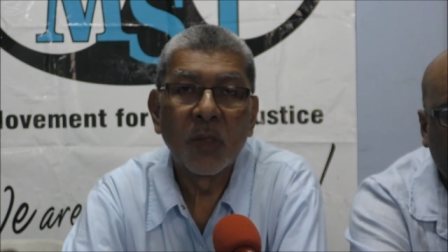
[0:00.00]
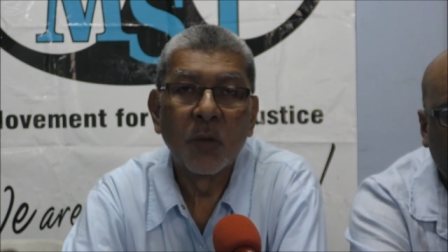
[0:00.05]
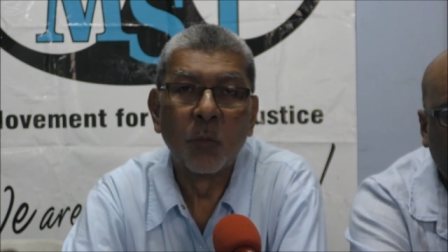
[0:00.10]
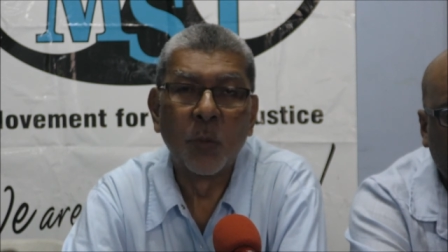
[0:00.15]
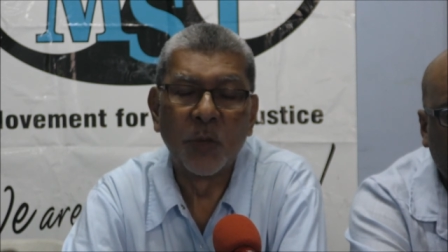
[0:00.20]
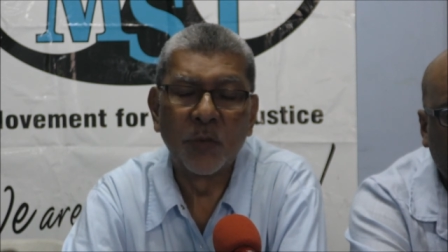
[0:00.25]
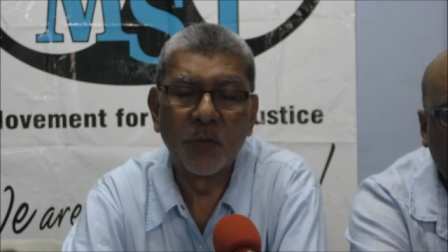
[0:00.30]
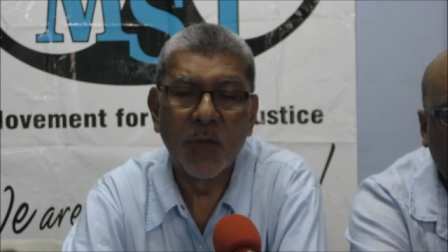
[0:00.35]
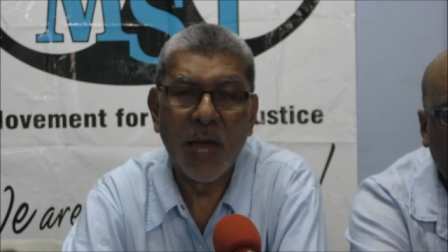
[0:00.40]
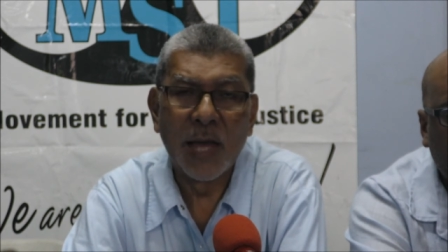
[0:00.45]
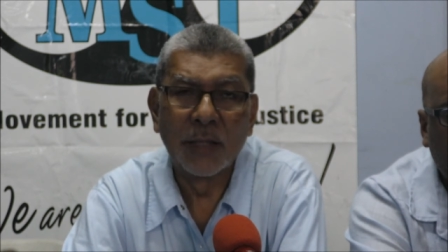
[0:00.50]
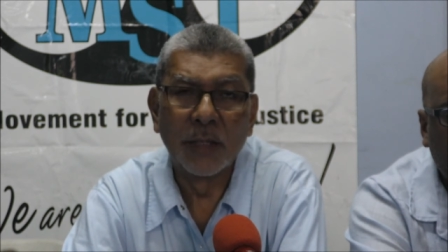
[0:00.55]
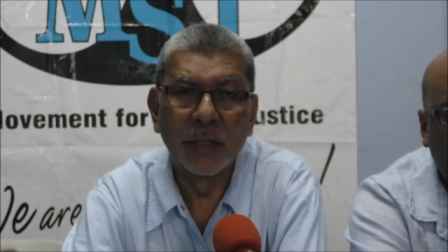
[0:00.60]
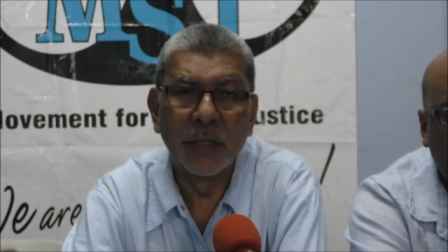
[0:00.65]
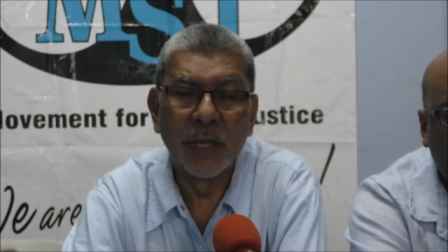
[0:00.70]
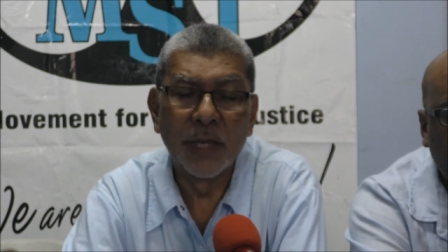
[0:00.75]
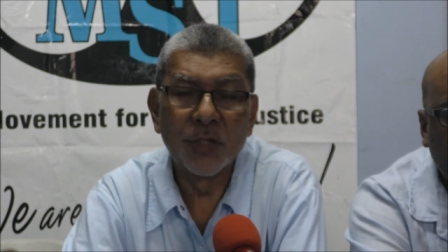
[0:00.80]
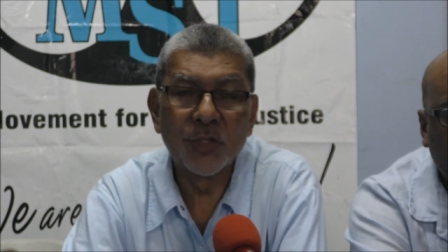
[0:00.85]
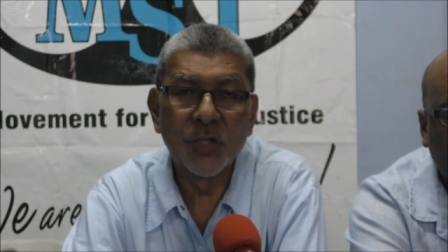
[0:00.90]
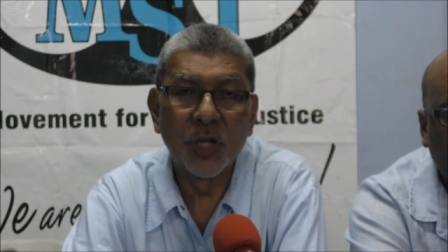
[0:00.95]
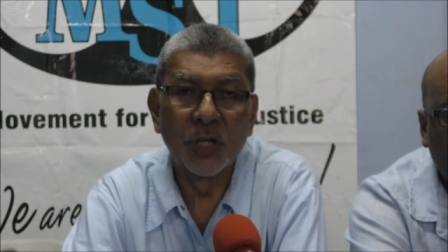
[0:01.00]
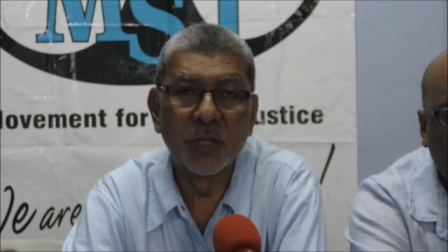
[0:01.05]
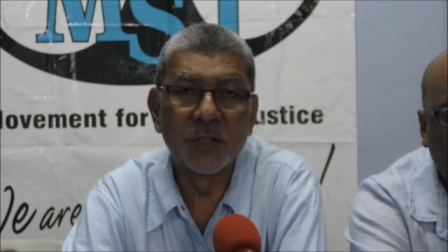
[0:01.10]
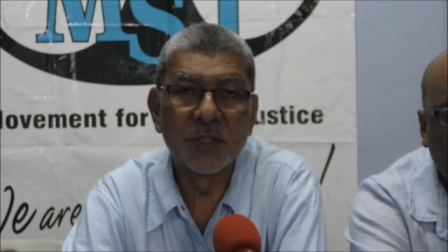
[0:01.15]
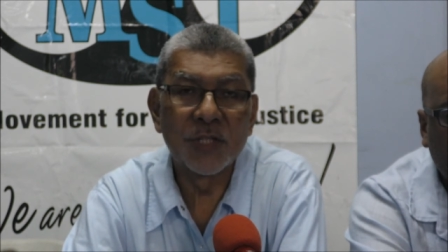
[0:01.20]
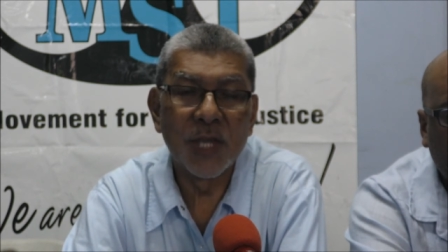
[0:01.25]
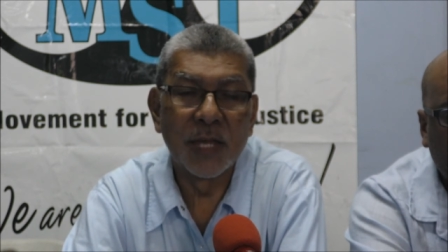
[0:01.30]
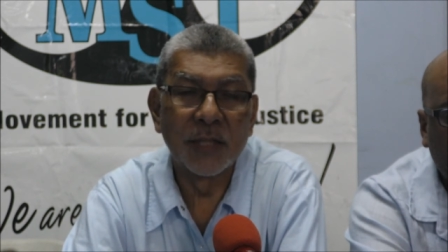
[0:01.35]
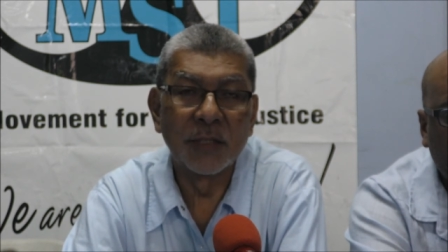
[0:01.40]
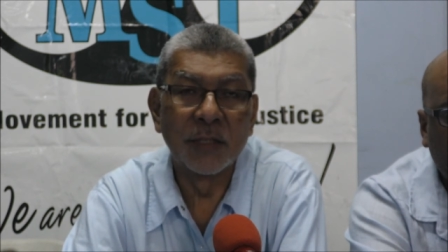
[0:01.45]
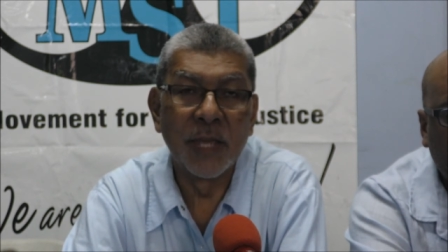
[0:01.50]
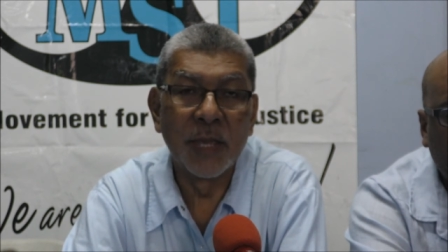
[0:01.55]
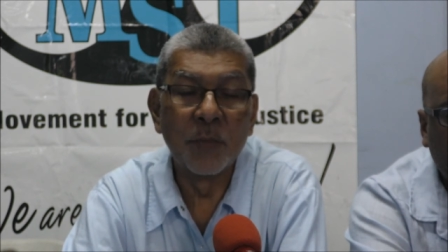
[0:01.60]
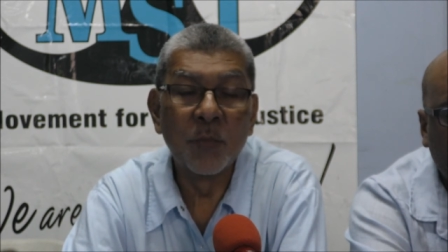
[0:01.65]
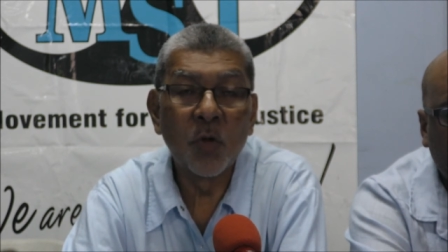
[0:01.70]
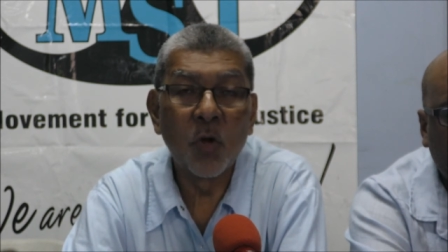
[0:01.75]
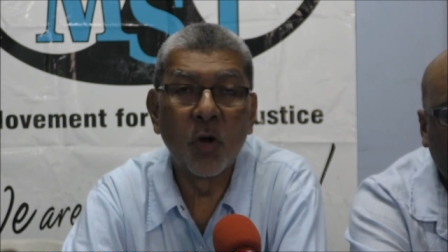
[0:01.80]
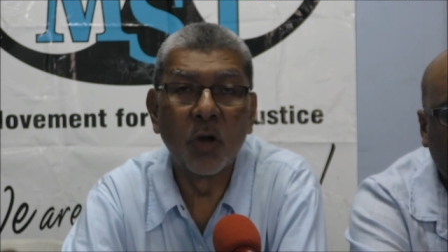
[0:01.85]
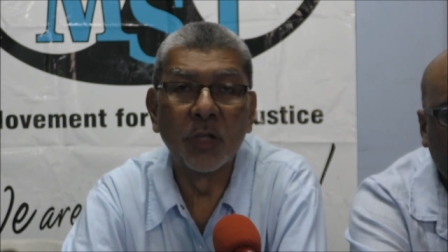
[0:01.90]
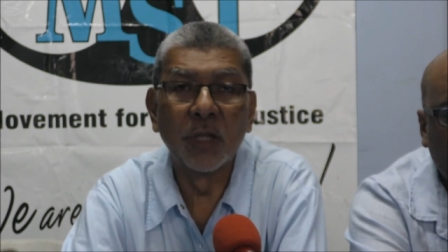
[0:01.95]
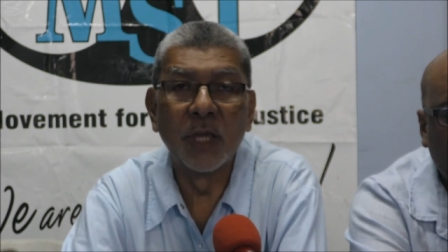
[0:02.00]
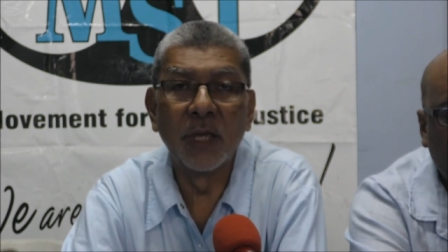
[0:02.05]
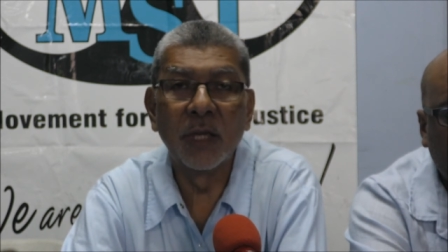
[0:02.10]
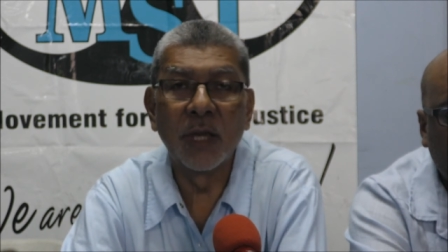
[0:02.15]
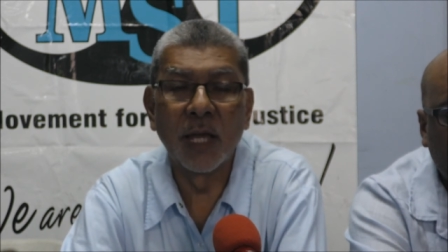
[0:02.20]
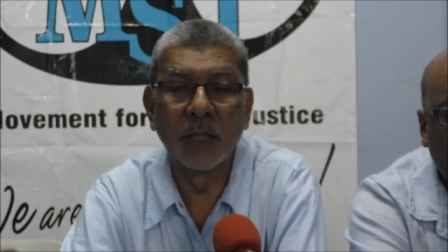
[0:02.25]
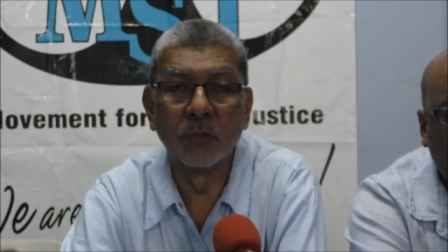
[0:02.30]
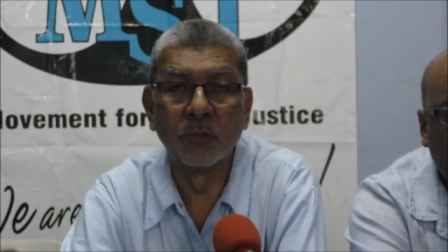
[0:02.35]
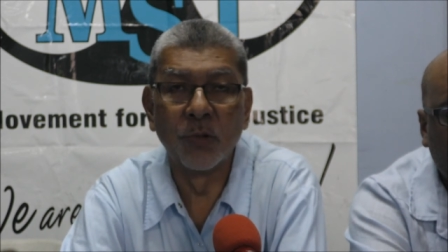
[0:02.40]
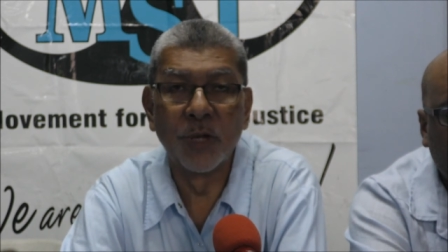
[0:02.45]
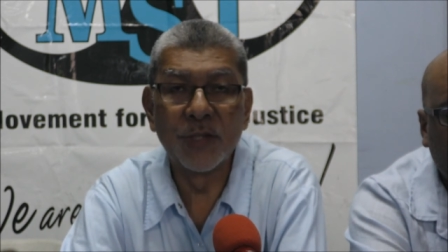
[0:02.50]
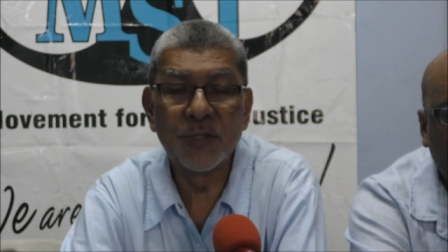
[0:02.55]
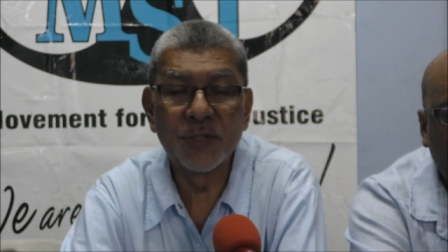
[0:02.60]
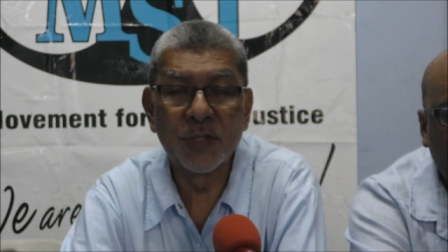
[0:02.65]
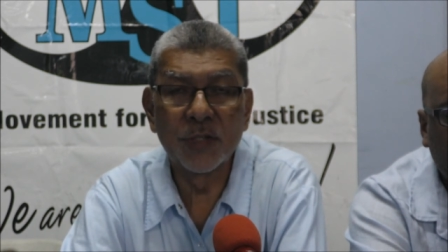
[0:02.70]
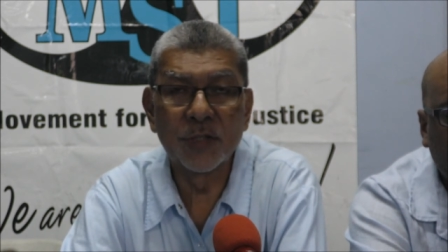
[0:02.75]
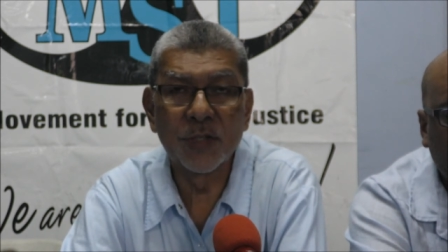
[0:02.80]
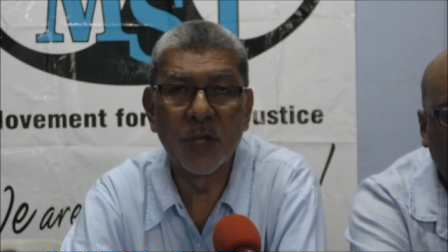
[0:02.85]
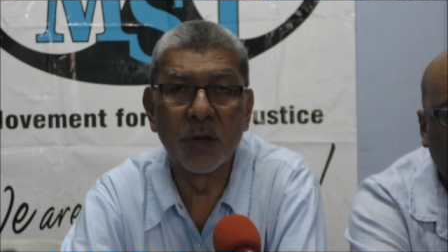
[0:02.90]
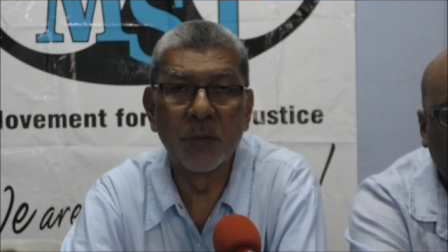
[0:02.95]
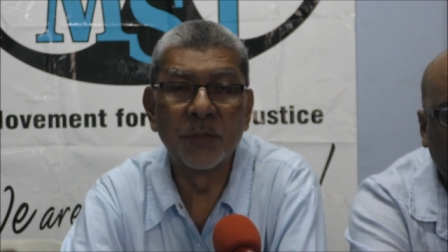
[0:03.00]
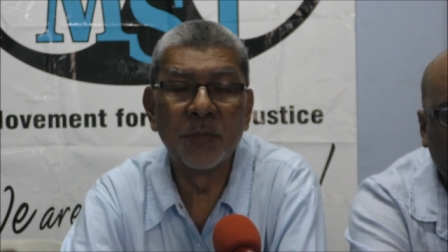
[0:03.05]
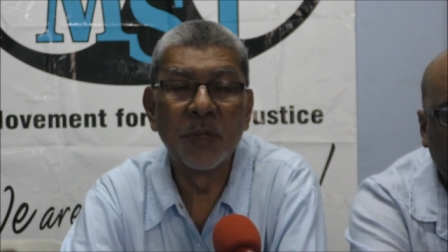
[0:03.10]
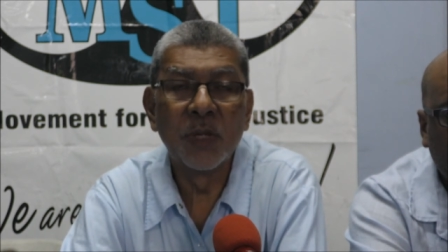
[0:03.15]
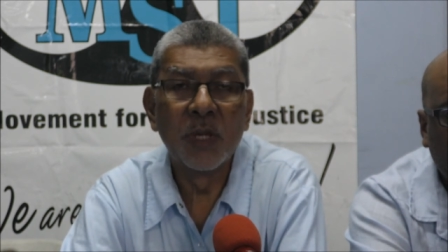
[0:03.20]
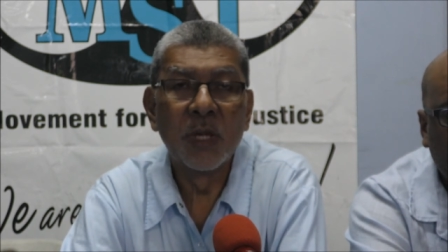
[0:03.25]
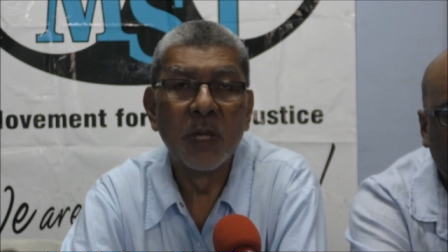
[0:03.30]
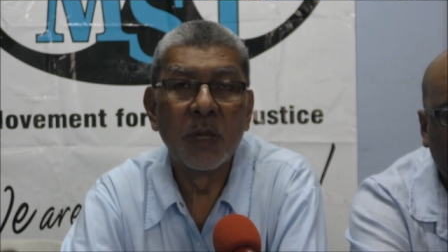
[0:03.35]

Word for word: with allegations and name calling and racism